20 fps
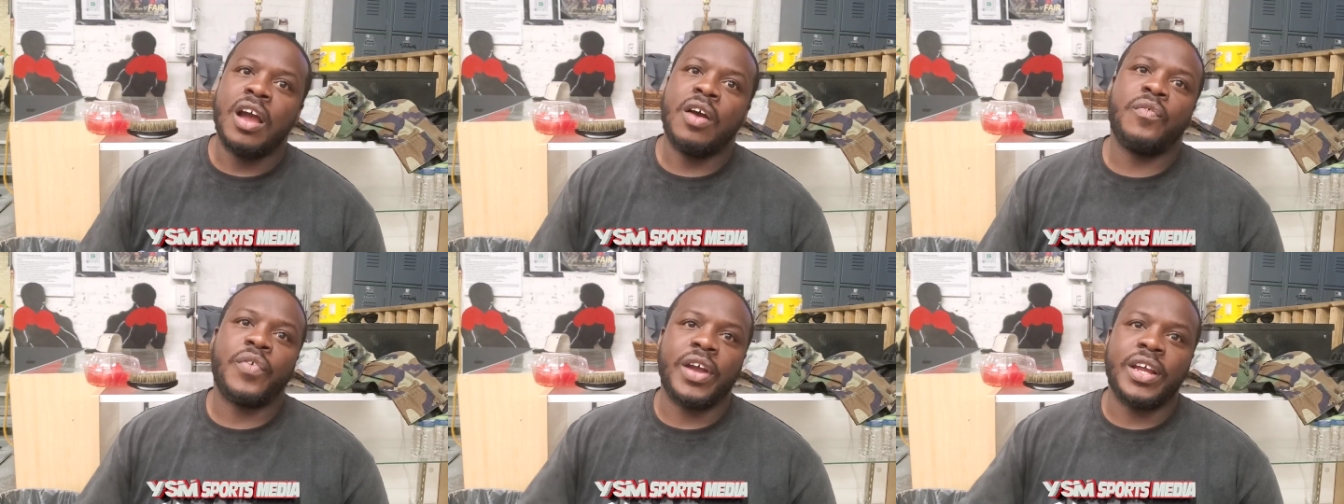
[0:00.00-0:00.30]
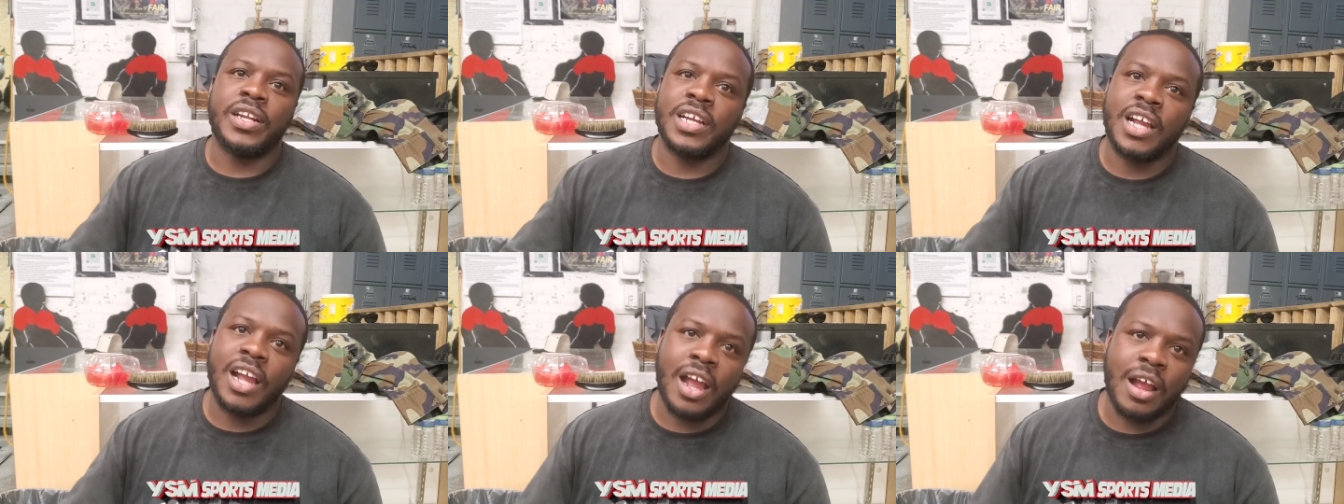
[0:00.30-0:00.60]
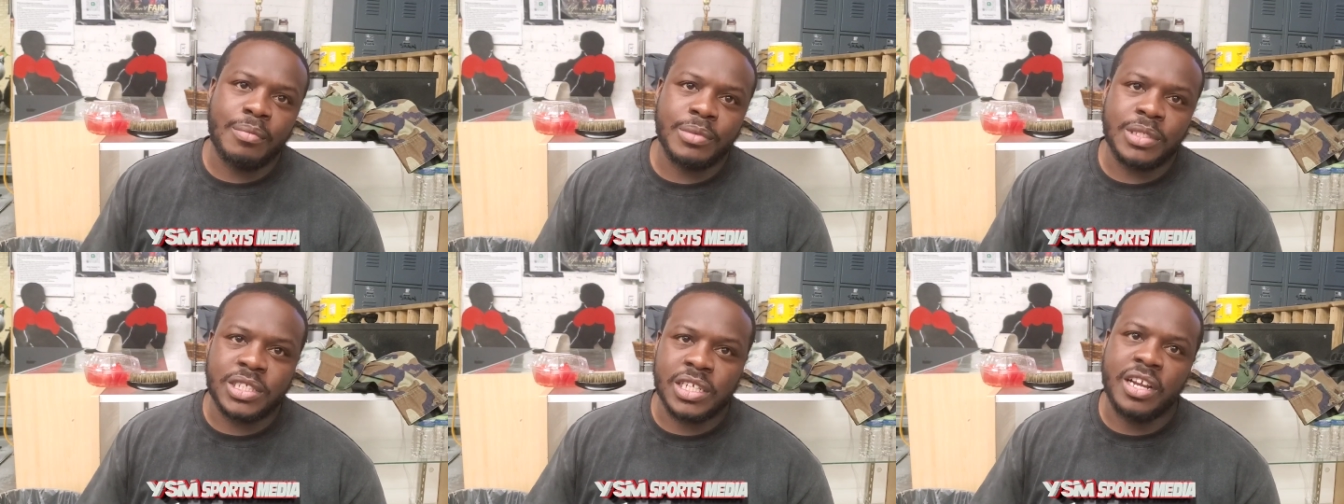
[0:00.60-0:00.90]
I'm fighting the
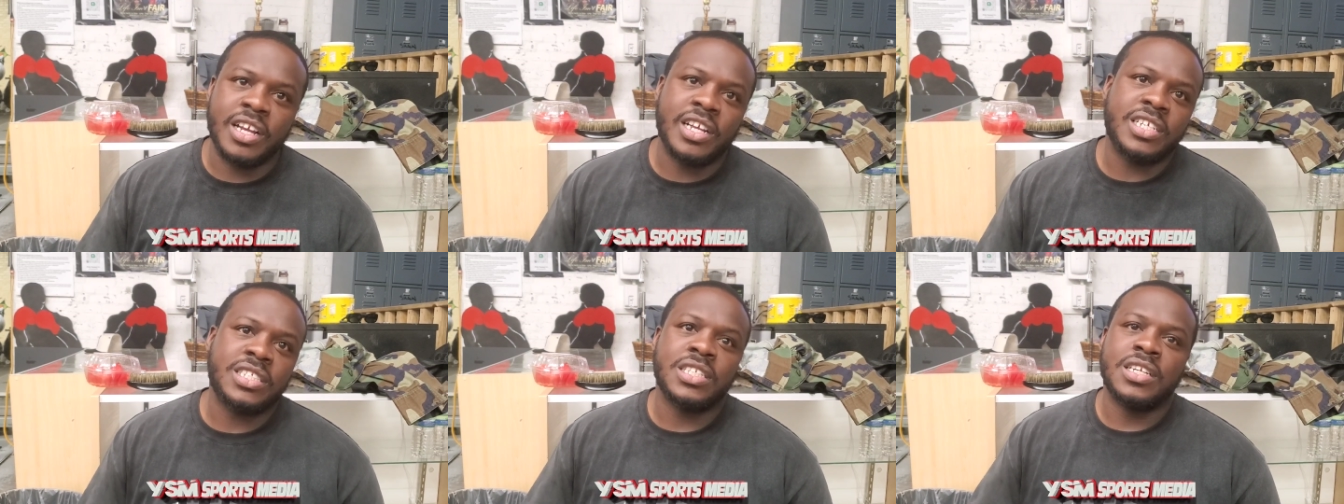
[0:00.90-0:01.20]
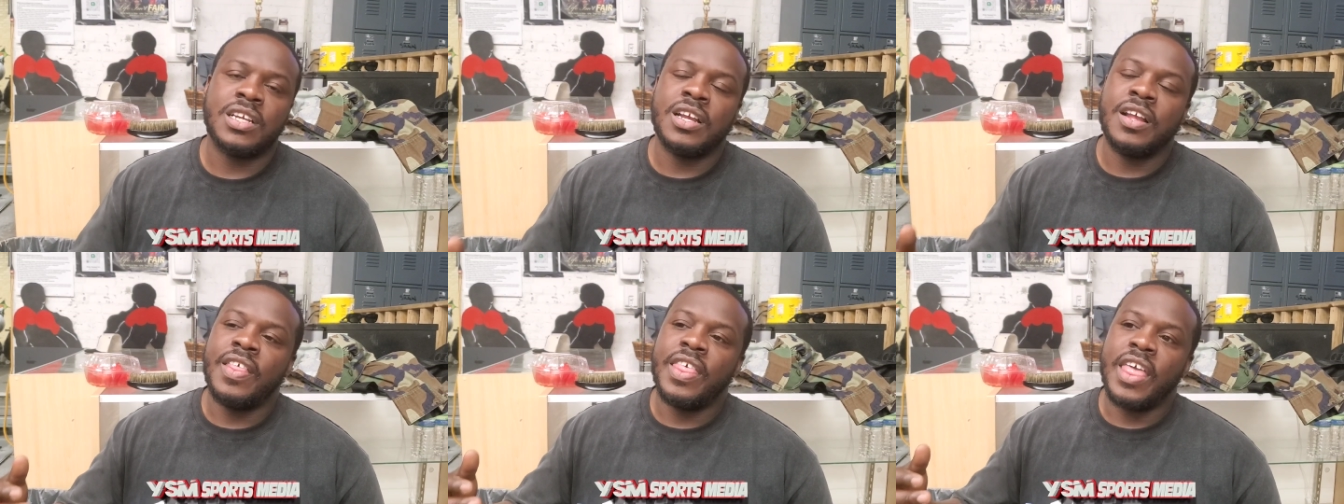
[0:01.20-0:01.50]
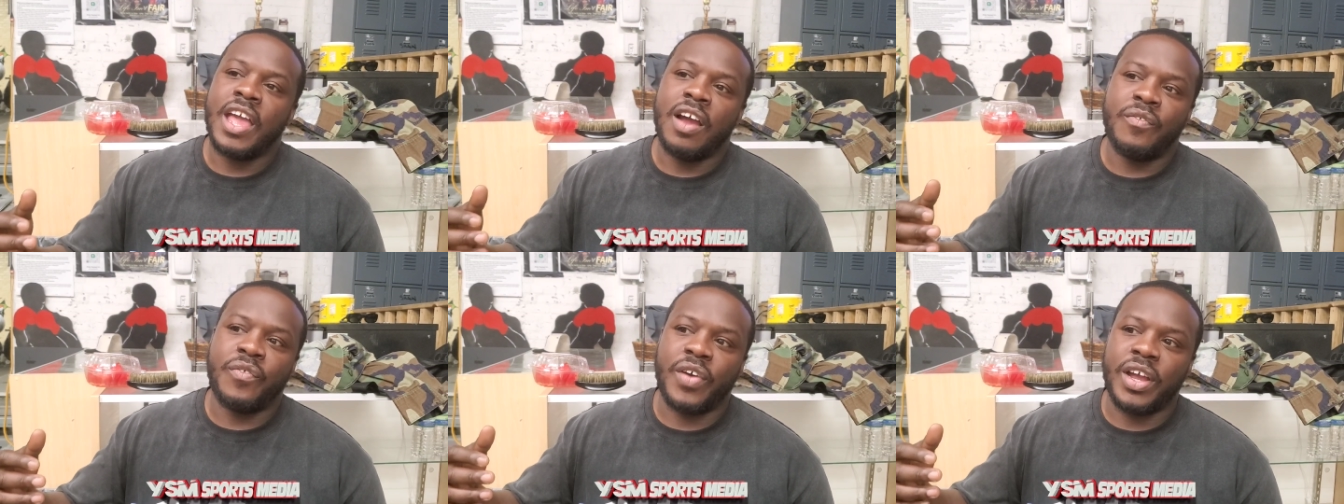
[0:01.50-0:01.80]
commentators.
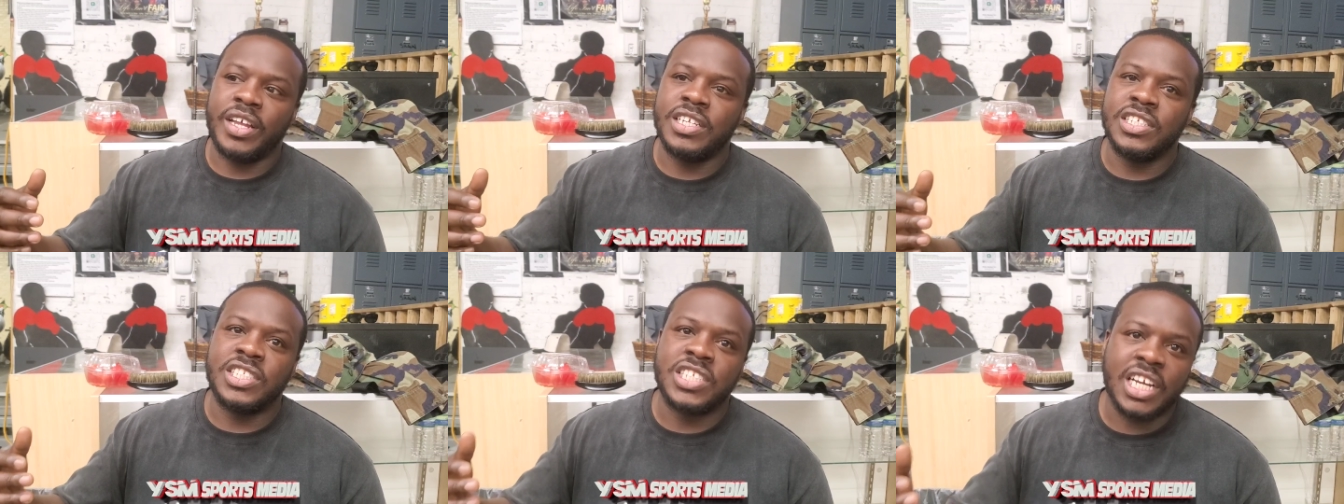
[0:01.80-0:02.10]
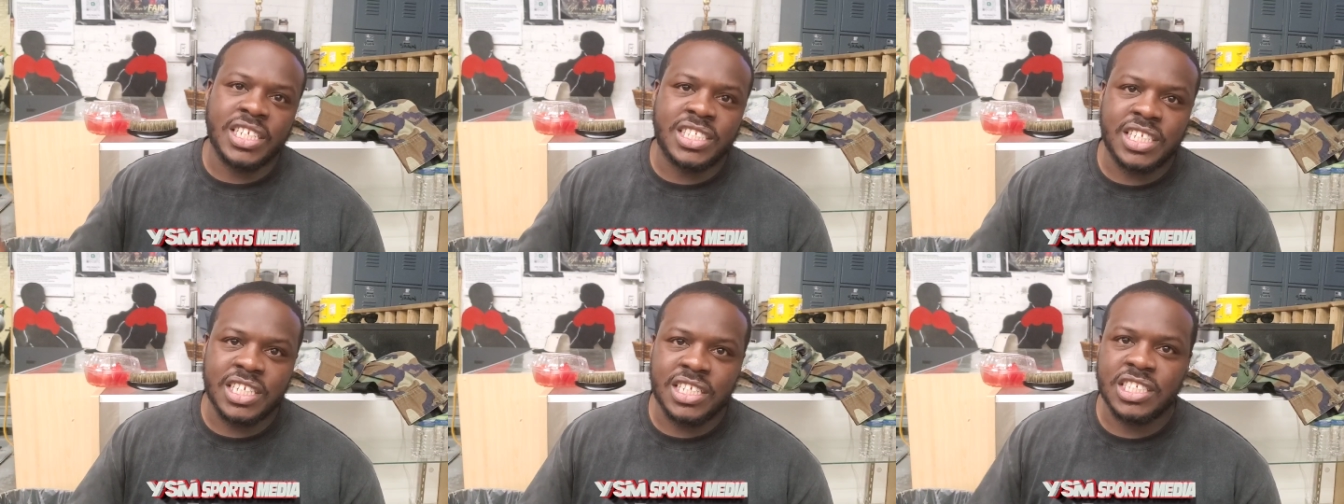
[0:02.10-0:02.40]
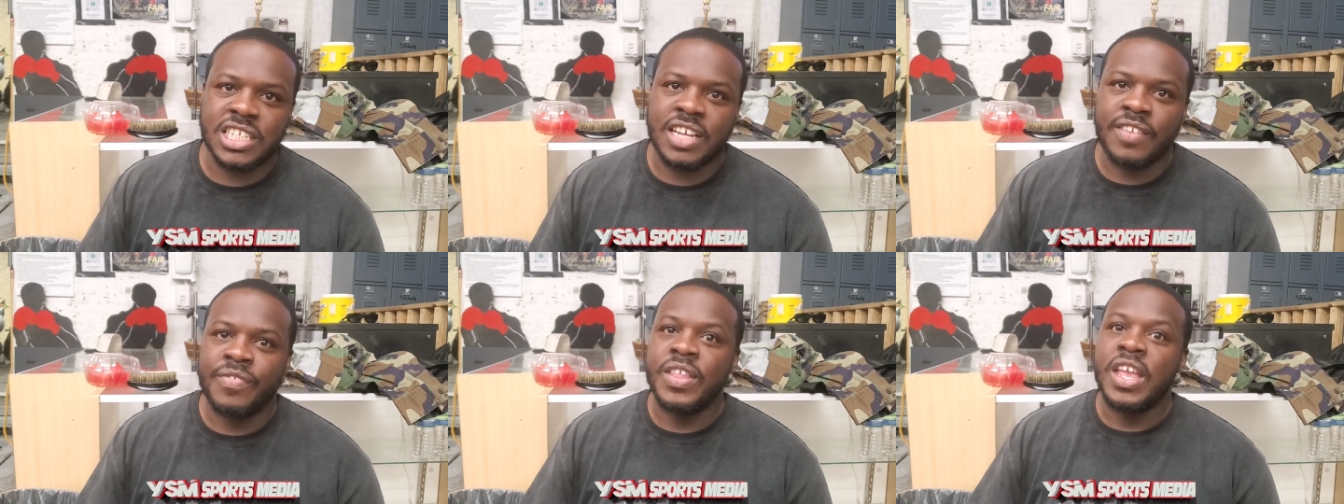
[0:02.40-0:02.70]
I'm fighting the
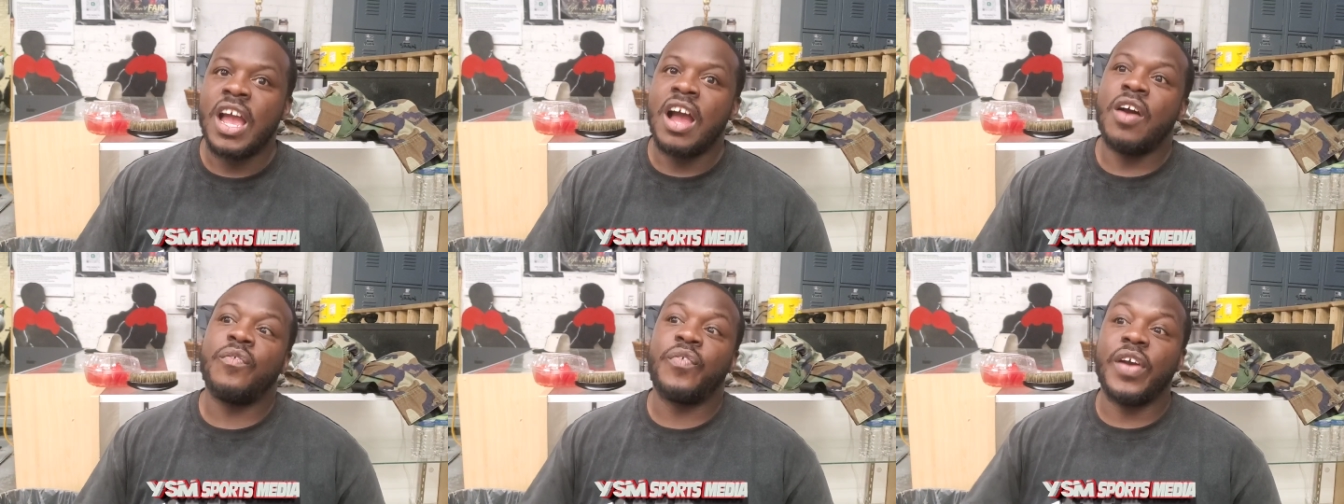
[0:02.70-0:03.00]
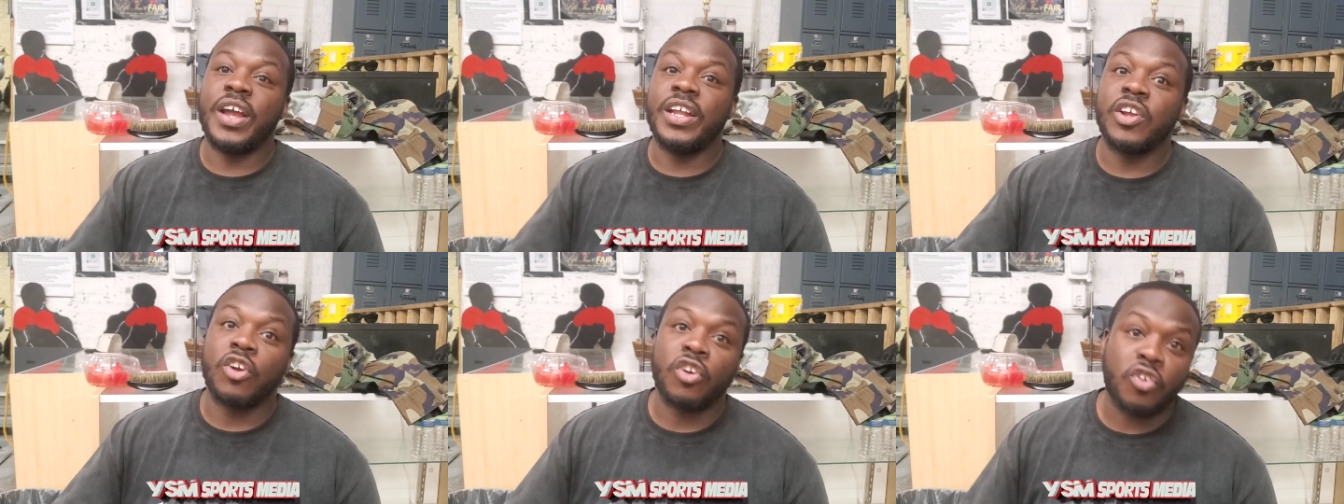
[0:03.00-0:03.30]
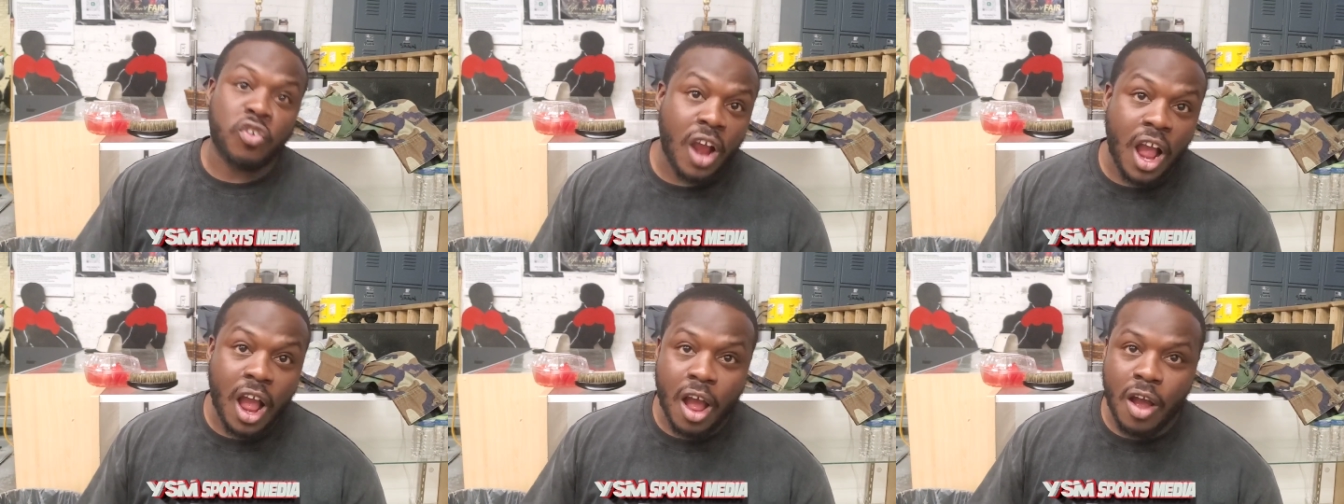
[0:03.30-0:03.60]
judges. I'm fighting
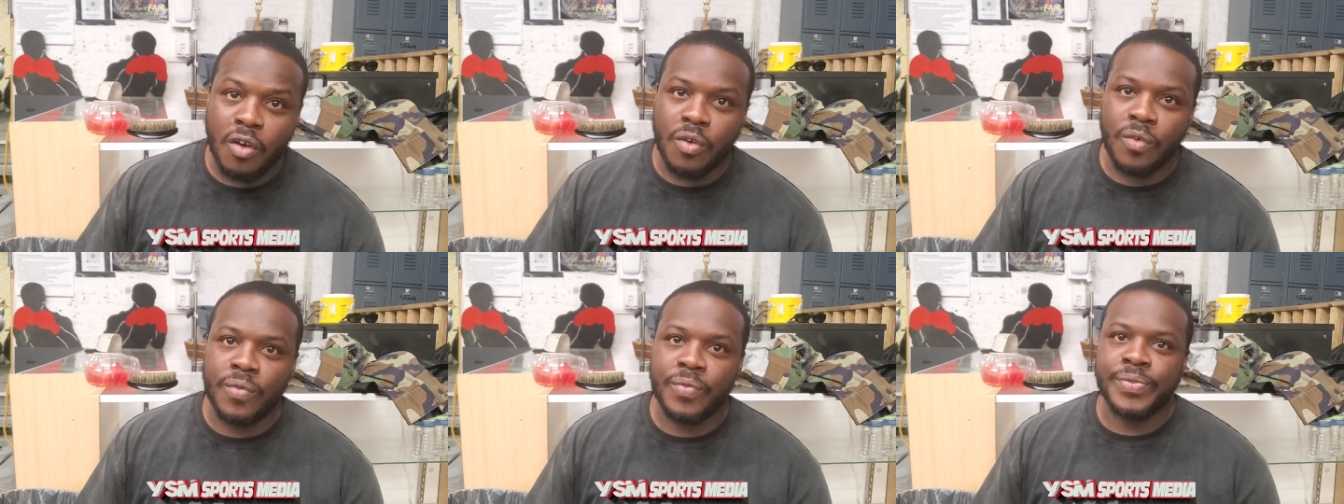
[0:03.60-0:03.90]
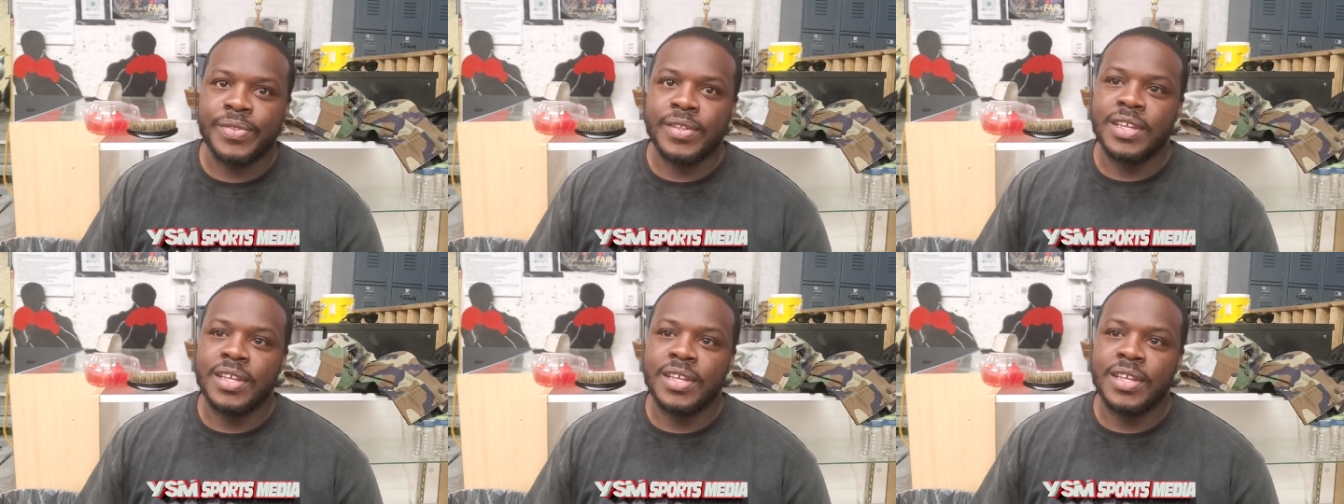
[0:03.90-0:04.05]
the crowd.